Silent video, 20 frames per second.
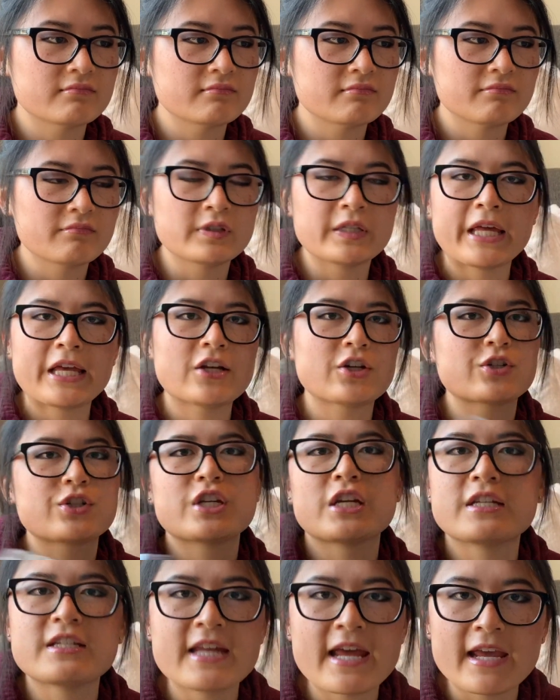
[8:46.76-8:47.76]
later
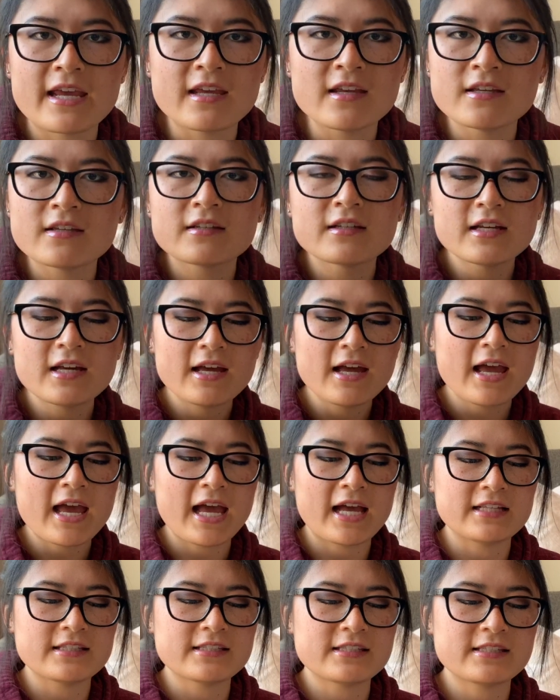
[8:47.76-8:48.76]
today,
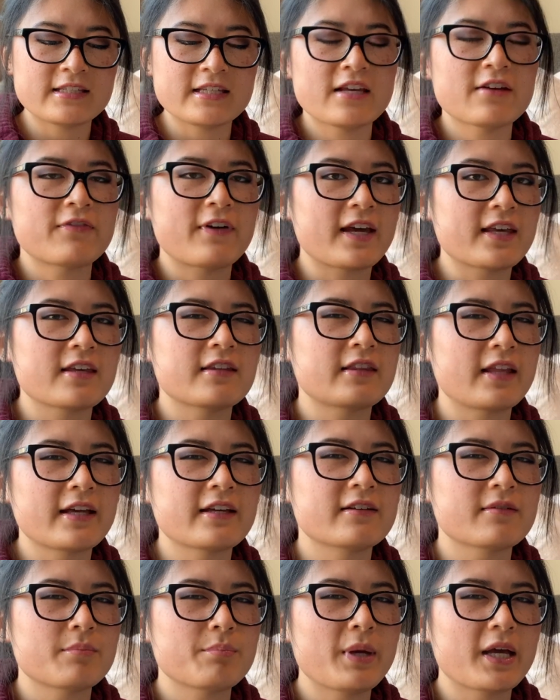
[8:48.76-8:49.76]
and see if I can
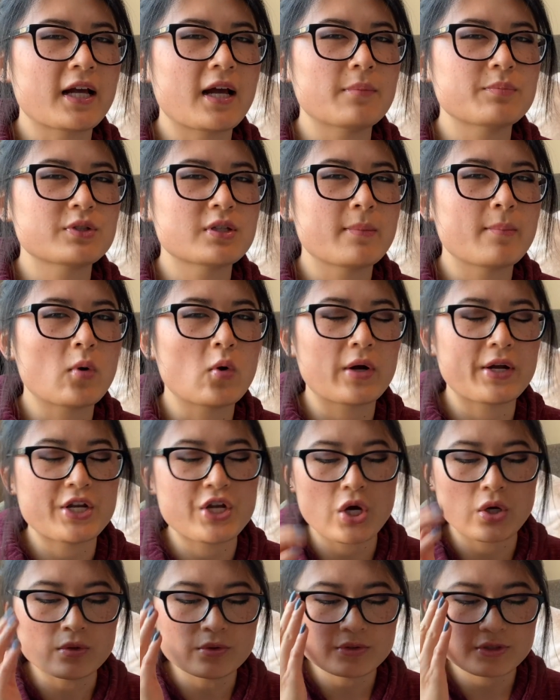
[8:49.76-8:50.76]
like pick up some more
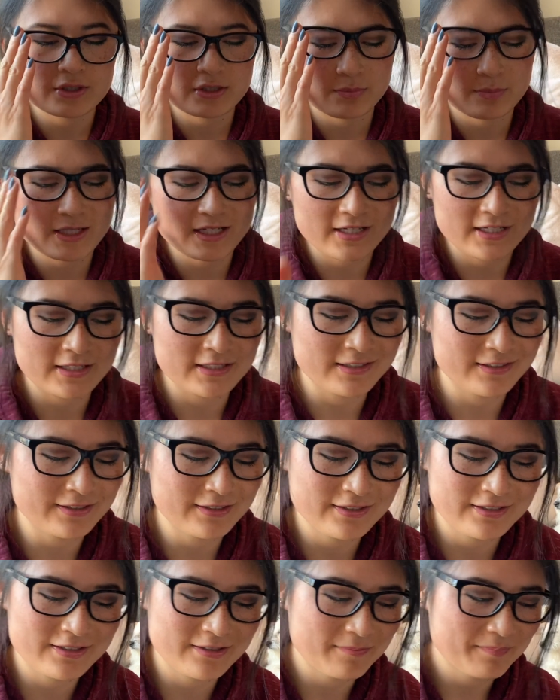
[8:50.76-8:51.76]
notes,
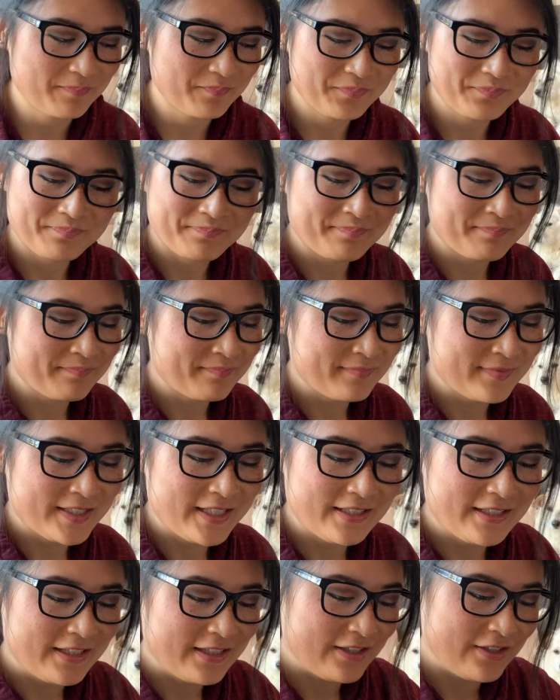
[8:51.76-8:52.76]
because
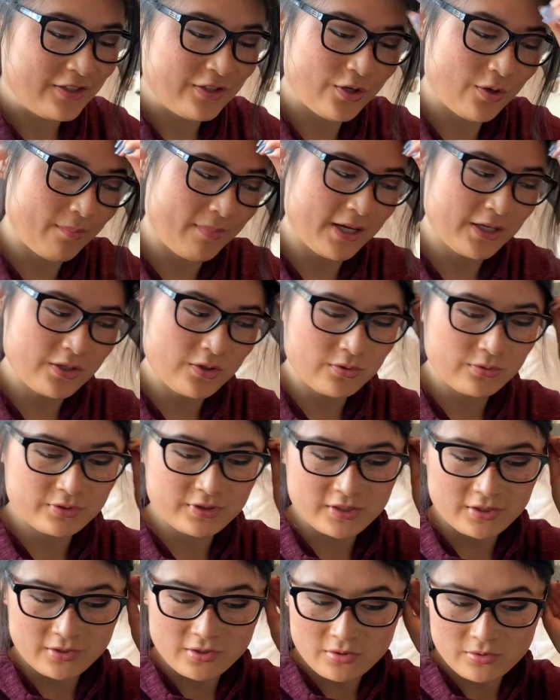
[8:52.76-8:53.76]
you know my nose
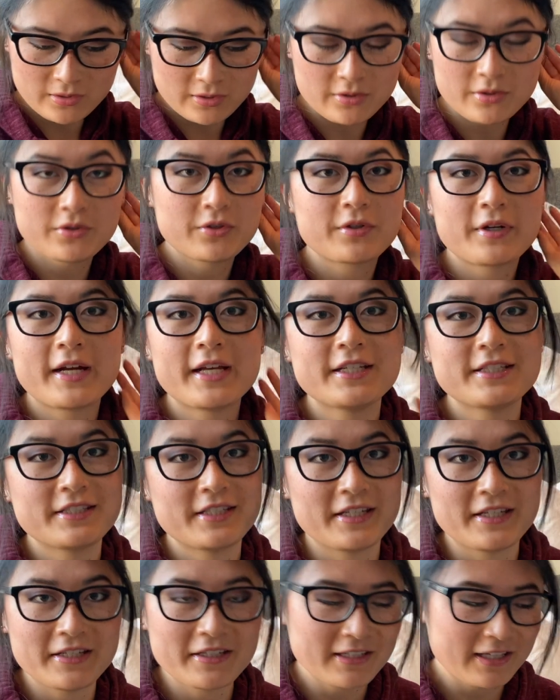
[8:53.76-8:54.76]
can go a little
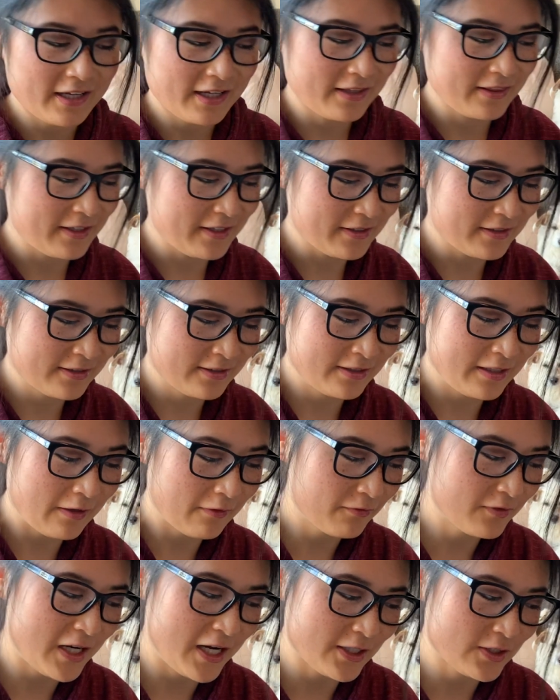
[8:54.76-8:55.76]
crazy in these
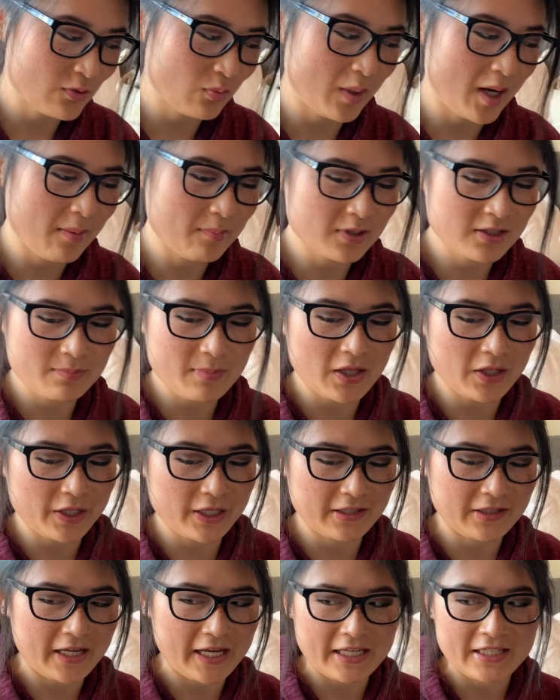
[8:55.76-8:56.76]
sniff tests when I'm
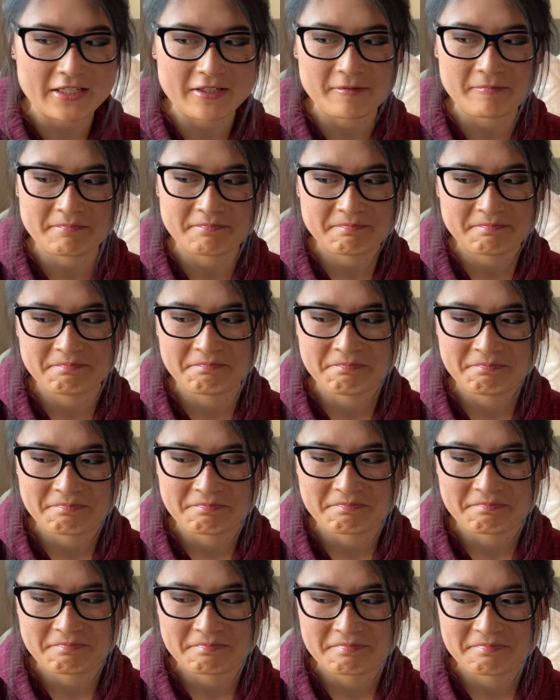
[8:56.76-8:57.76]
smelling like,
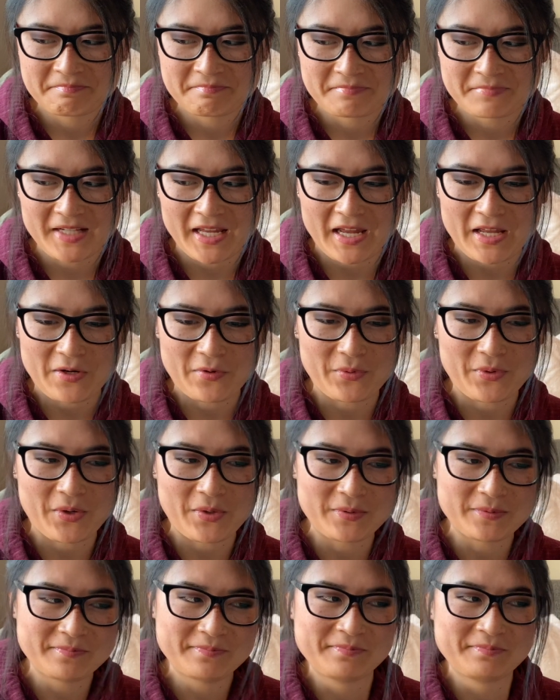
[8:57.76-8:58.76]
I don't
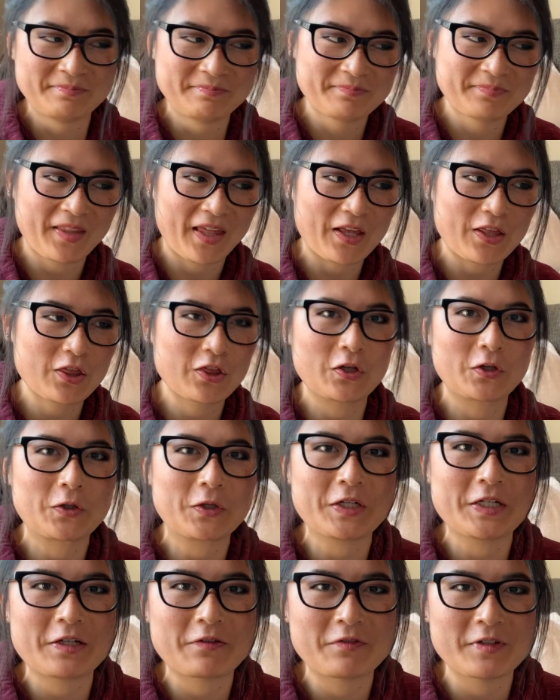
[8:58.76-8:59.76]
know, like
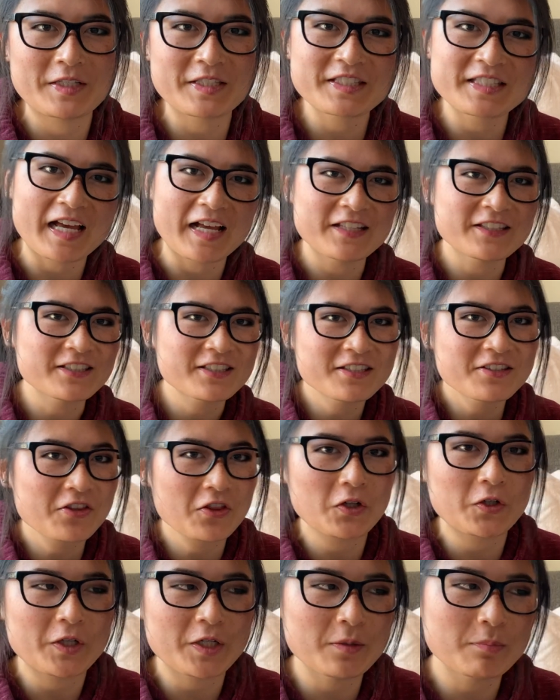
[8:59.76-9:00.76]
30 different scents,
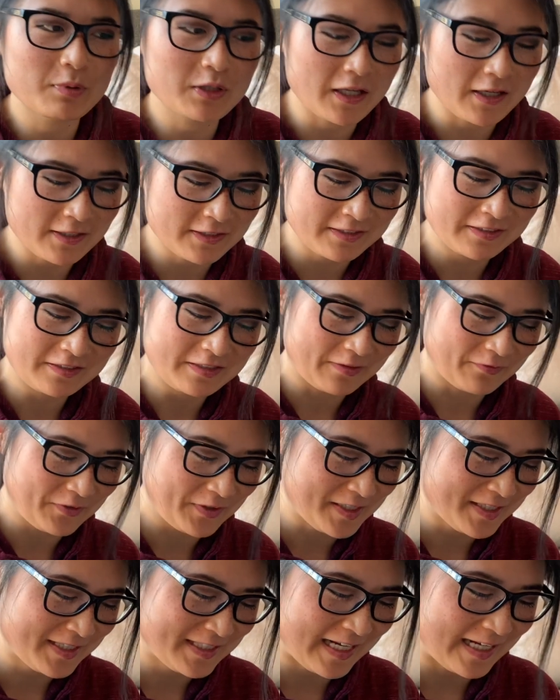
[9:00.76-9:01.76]
30 plus
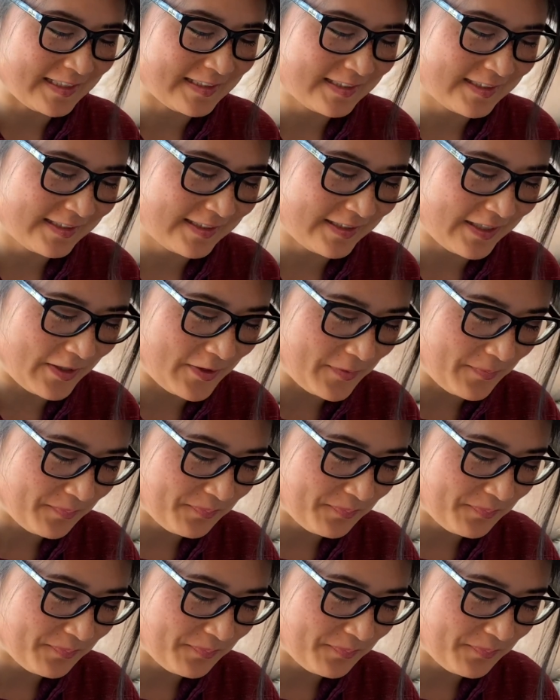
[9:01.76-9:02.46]
different scents. So